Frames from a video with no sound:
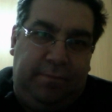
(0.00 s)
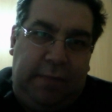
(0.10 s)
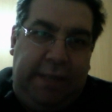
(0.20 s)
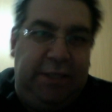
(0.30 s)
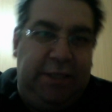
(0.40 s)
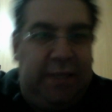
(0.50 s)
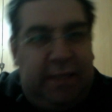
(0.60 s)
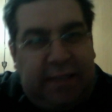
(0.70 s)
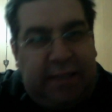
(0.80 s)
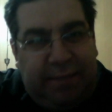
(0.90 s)
it is not the
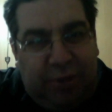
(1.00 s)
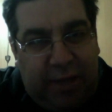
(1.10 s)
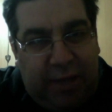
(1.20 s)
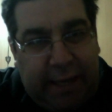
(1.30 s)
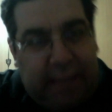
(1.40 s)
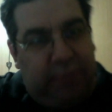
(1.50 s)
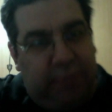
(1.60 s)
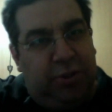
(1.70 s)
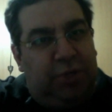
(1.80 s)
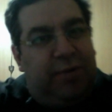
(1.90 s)
time to think.
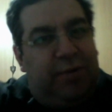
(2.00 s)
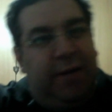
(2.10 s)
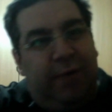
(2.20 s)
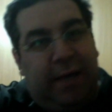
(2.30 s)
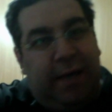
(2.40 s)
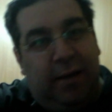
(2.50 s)
Just run away.